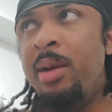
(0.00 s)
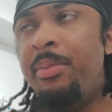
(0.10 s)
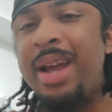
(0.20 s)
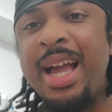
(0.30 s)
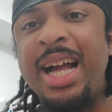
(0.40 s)

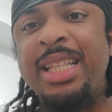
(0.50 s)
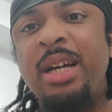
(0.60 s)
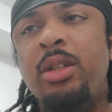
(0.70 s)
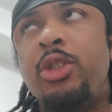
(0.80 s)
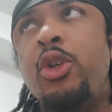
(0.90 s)
but I got
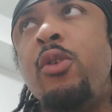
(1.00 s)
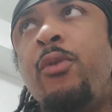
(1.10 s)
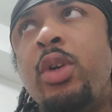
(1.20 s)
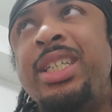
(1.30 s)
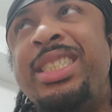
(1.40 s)
down to
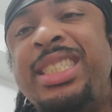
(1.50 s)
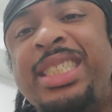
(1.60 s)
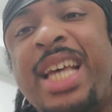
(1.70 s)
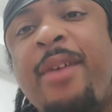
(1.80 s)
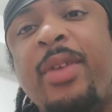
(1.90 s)

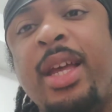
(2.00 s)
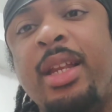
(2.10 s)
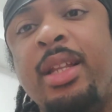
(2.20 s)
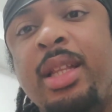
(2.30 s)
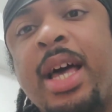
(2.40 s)

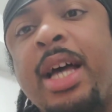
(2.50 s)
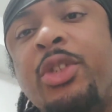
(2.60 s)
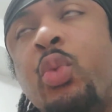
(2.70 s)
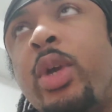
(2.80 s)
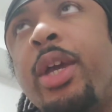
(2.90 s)
247
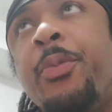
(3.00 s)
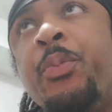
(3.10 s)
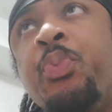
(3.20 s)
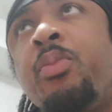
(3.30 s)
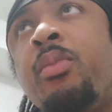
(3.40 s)
last week.
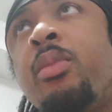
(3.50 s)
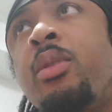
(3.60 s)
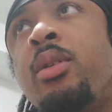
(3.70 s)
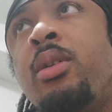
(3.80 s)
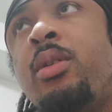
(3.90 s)

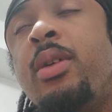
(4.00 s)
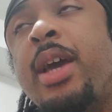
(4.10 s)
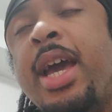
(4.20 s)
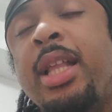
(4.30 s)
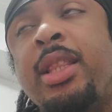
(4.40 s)

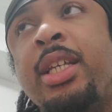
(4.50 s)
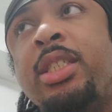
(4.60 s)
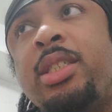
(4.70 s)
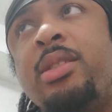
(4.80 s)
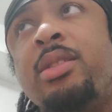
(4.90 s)

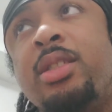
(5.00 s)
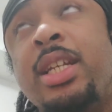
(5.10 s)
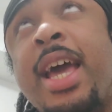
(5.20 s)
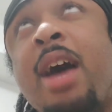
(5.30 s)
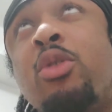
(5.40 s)

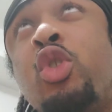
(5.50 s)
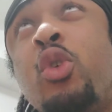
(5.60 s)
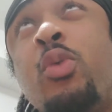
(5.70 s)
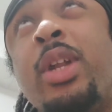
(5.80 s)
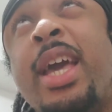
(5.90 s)
Today I was
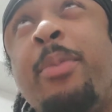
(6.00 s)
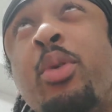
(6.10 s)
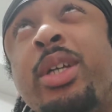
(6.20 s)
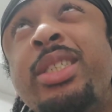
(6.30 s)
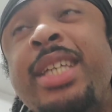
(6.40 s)

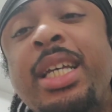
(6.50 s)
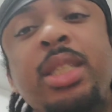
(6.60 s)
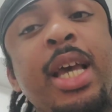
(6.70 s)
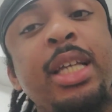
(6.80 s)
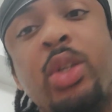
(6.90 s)

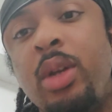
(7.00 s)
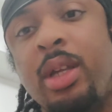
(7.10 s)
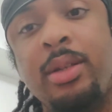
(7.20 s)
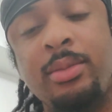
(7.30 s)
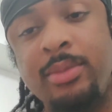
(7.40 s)
248.6. It's
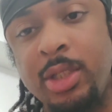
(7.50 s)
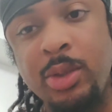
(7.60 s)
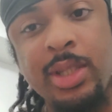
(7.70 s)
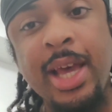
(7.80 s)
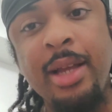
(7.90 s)
only
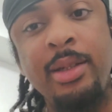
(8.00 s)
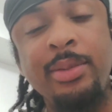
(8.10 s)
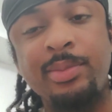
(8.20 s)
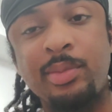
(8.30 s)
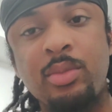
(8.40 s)
Tuesday.
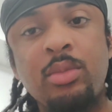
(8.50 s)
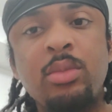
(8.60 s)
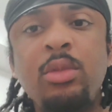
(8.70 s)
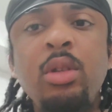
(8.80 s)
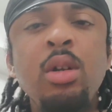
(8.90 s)

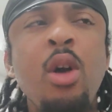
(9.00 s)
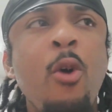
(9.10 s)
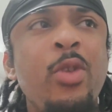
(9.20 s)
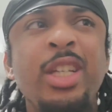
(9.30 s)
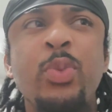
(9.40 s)
Goal
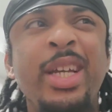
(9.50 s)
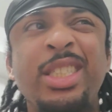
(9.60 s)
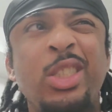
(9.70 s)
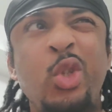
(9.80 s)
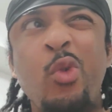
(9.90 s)
for this week is
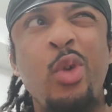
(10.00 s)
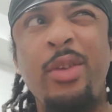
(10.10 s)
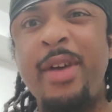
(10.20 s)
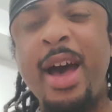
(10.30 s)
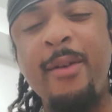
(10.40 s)
just
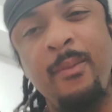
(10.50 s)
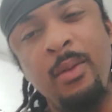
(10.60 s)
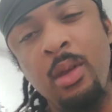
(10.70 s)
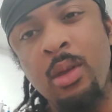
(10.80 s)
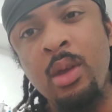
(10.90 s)
245.
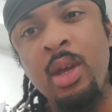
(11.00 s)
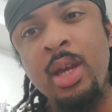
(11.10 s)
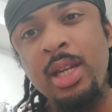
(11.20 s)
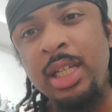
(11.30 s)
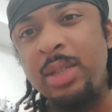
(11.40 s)

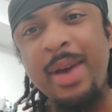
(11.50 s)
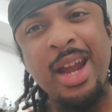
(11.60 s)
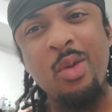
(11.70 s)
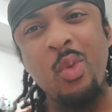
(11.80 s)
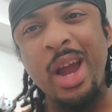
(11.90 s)
It doesn't
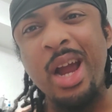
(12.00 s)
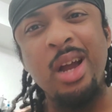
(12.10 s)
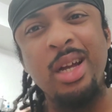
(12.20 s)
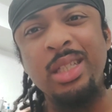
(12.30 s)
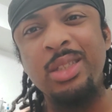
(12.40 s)
matter
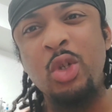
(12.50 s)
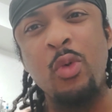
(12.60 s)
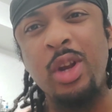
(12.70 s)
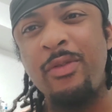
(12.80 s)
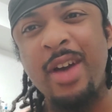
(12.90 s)
where.
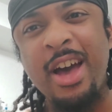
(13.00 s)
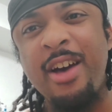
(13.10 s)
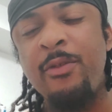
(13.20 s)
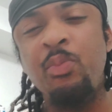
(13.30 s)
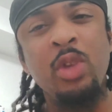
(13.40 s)

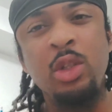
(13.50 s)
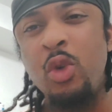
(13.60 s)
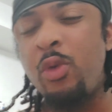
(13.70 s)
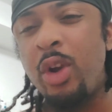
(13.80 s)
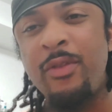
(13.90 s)
245,
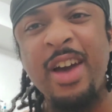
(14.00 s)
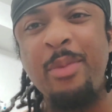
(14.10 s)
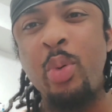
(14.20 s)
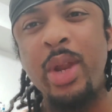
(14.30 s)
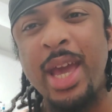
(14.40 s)

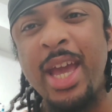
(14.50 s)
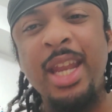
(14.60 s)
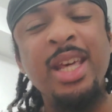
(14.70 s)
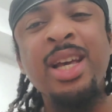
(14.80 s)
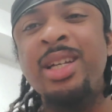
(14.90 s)

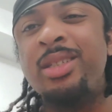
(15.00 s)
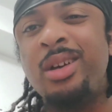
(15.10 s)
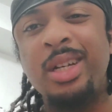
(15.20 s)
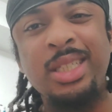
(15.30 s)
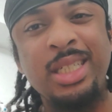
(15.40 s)
245.8, as
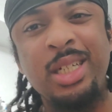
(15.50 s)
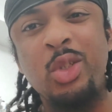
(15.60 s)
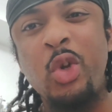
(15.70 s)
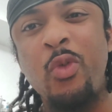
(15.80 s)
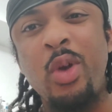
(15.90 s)
long as it's in the
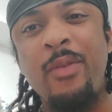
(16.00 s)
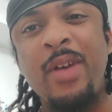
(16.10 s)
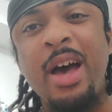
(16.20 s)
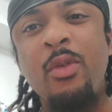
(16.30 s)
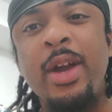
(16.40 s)

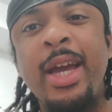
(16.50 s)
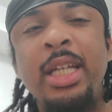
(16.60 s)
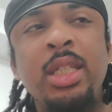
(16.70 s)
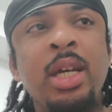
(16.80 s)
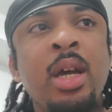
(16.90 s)
245
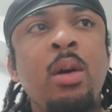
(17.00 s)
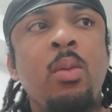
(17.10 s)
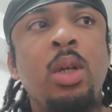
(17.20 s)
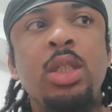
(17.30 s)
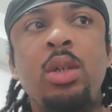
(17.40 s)
range.
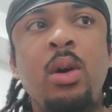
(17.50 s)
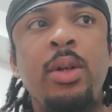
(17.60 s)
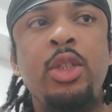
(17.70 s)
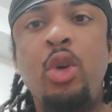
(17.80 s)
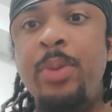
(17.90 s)
We're just
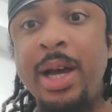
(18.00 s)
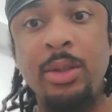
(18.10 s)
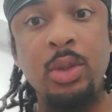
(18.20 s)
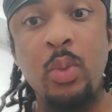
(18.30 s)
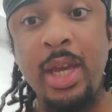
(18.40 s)
going 2
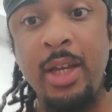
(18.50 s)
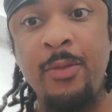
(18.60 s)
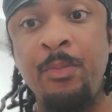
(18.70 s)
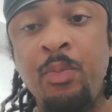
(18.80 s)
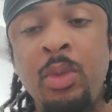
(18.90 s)
pounds a week.
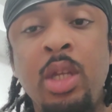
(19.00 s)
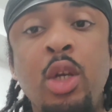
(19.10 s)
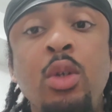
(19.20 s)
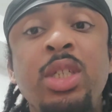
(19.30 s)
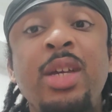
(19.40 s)

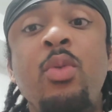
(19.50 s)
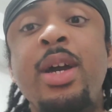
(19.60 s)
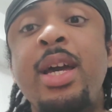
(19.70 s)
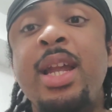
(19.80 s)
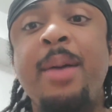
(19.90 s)
Usually
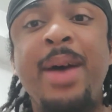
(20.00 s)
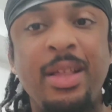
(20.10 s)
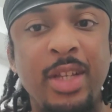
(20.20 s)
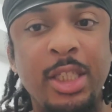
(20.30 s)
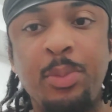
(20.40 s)
when I'm at
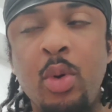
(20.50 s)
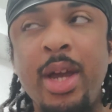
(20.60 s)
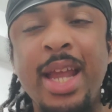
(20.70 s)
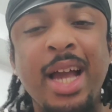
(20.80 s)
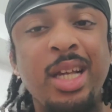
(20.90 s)
this
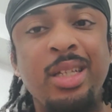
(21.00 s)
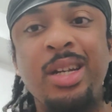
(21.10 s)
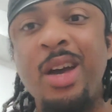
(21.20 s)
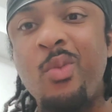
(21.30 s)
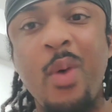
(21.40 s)
point, I could
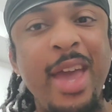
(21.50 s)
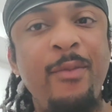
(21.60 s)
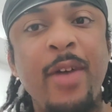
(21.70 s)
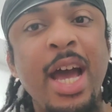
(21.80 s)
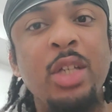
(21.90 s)
cut way
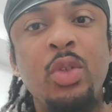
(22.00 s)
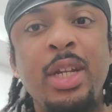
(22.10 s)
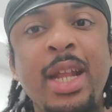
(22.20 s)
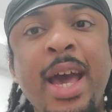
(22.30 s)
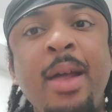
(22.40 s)
faster
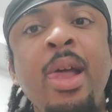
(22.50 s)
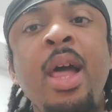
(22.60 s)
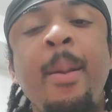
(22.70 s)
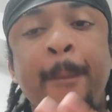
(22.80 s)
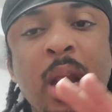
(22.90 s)
than that,
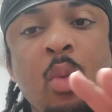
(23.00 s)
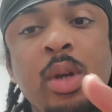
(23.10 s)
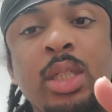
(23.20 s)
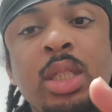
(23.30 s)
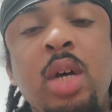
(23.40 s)
but I want
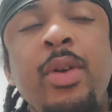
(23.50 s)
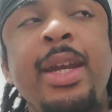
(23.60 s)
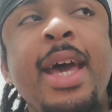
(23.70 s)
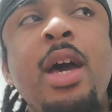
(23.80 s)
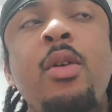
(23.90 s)
to slow it
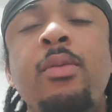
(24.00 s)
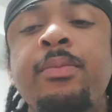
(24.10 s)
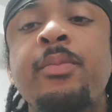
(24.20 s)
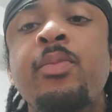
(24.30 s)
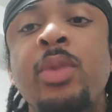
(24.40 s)
down
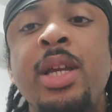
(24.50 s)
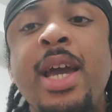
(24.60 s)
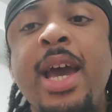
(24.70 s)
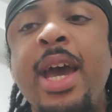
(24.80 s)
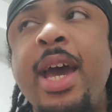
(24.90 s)

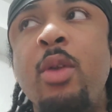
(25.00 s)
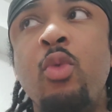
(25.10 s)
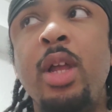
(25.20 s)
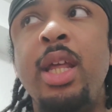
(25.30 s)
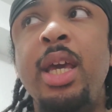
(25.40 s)
and
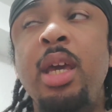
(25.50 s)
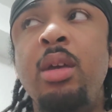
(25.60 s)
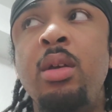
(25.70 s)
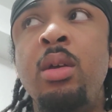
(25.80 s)
really